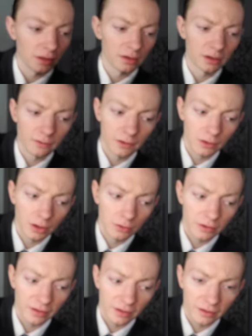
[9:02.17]
I don't know if you
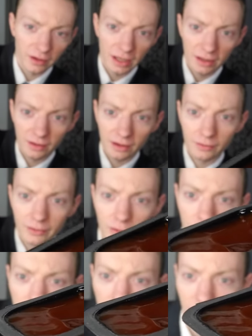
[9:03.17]
notice this. It has like a little
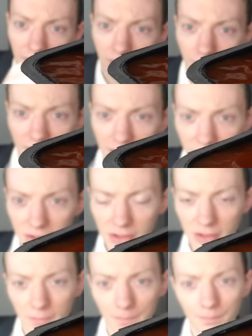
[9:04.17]
bit of like a
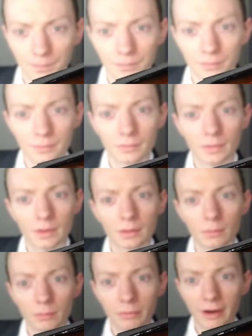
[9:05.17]
reddish
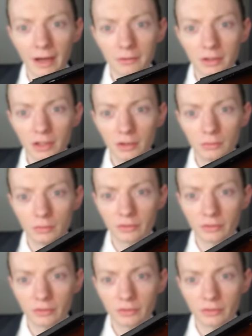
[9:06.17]
brown hue